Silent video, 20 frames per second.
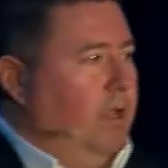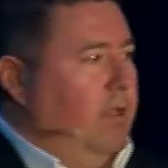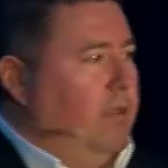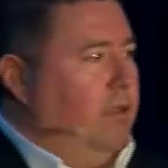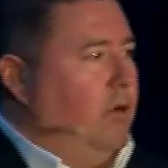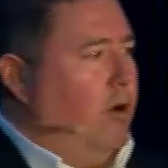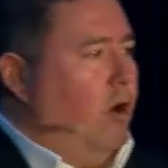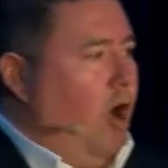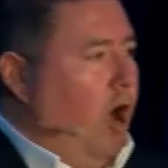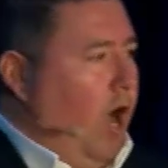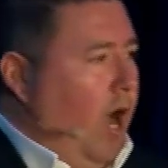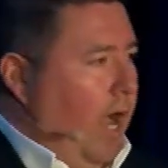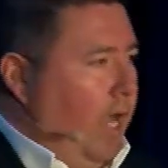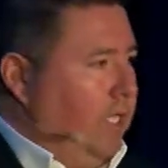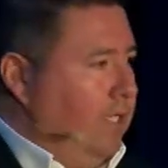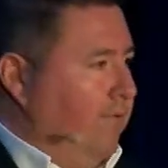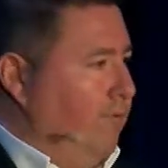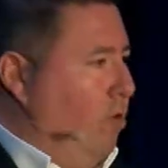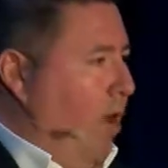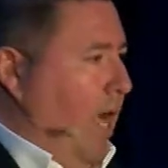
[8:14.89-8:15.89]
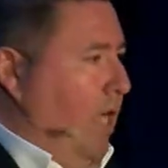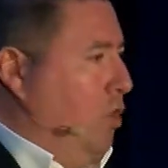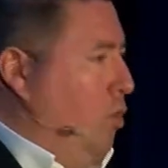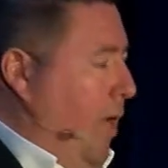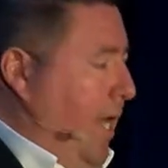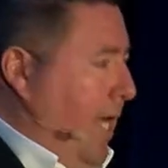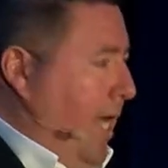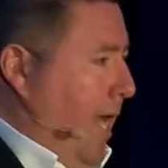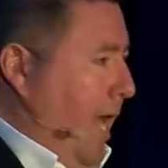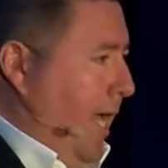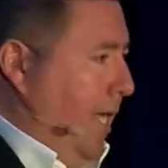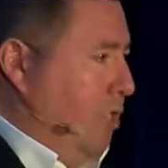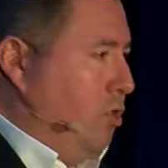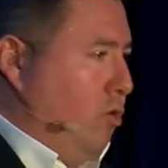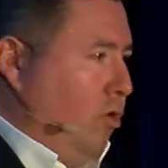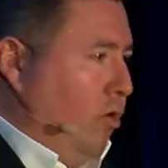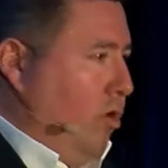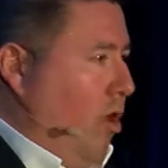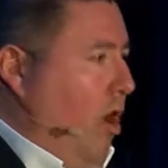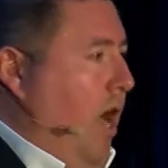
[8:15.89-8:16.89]
their odds of graduating high
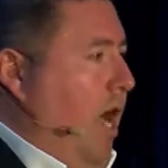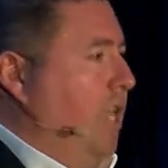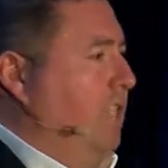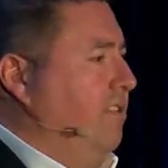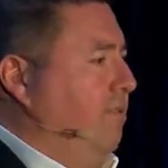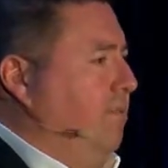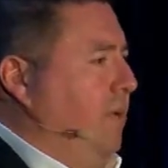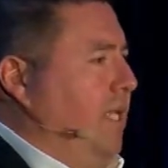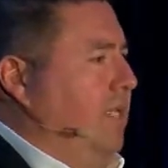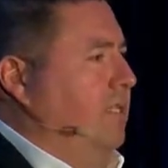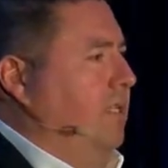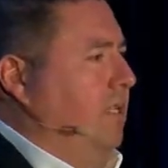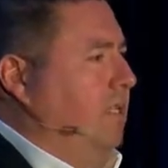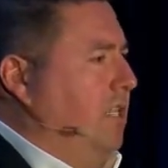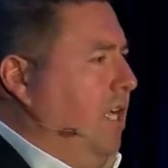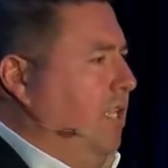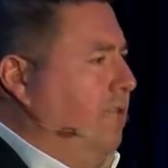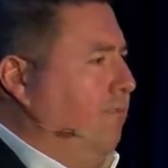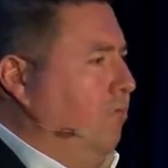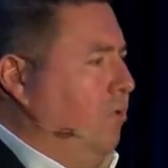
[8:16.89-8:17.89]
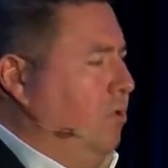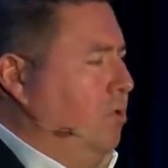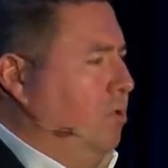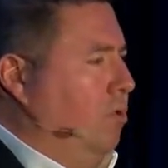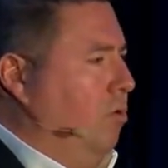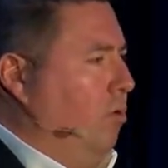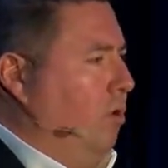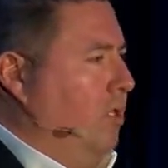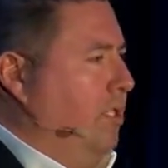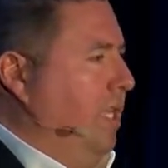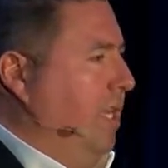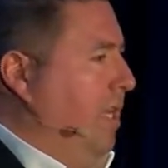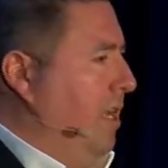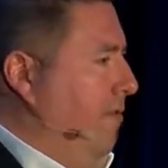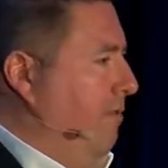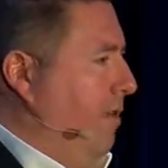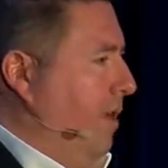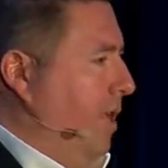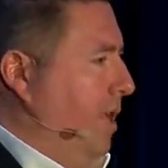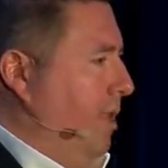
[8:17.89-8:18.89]
school, their odds of being successful in school are
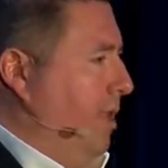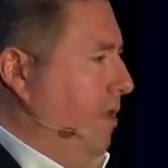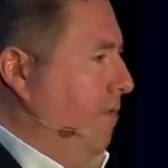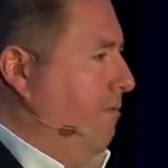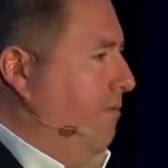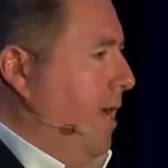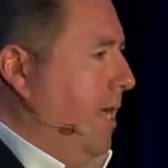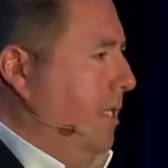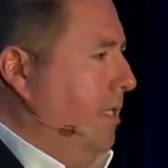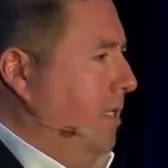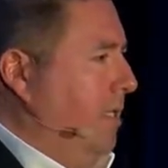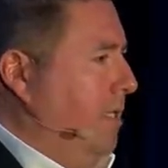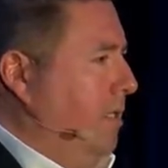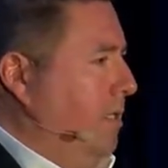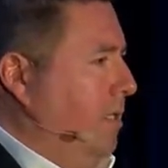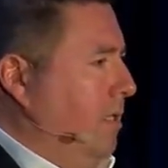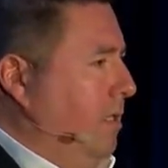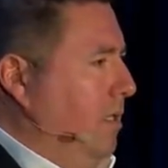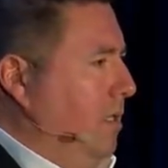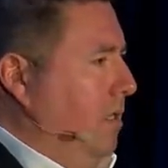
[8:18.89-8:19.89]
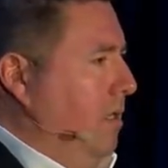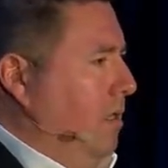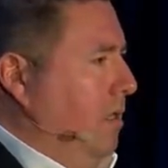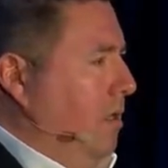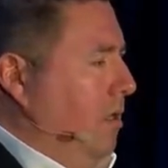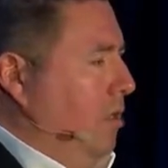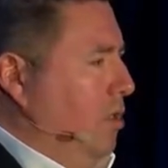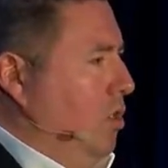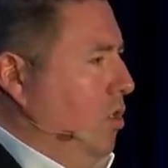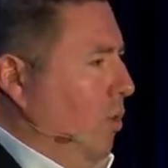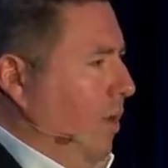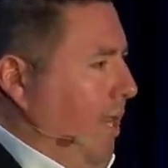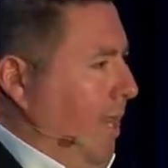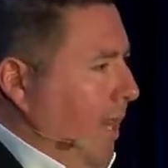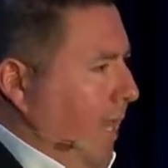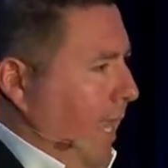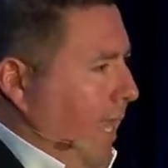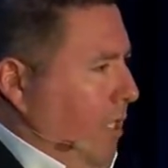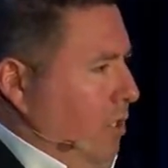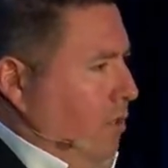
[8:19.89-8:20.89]
significantly affected. So with
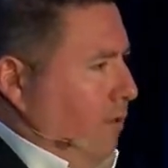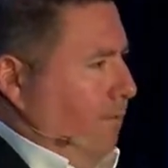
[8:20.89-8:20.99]
laser